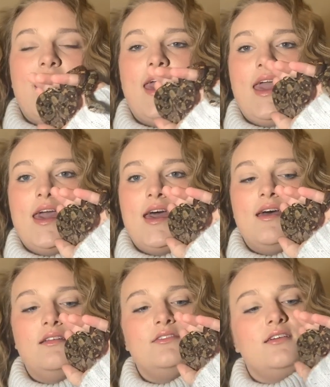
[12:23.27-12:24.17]

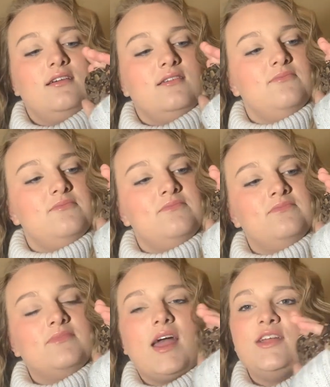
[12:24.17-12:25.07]
And
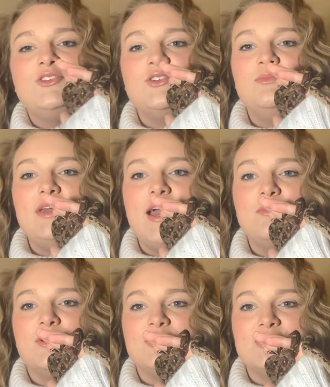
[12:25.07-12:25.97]
I just couldn't be
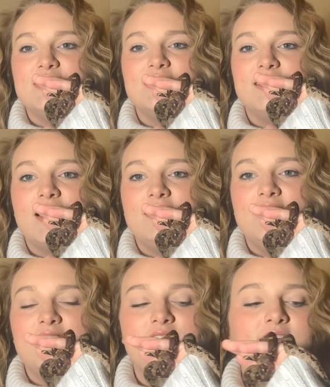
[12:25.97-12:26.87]
happier. She's exactly